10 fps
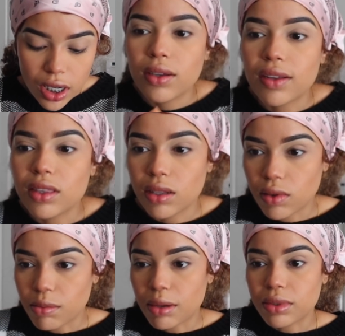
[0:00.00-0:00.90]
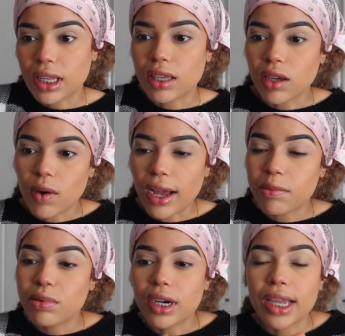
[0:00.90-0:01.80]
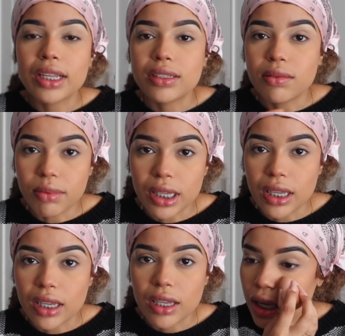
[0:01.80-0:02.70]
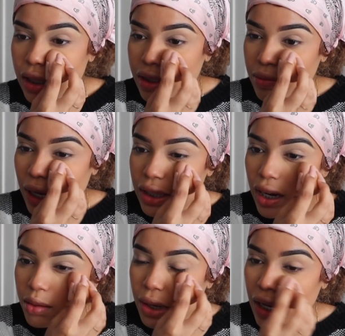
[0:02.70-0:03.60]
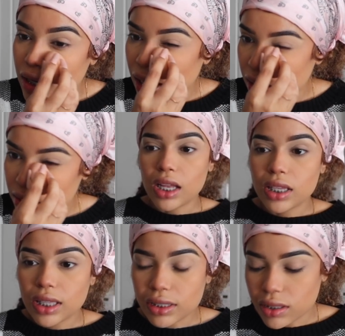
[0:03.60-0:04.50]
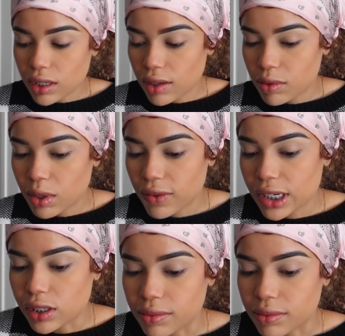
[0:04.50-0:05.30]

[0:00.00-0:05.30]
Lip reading: You have to remember, like, yo, I prayed to be in the spot that I'm at now, and then that's gonna give you motivation.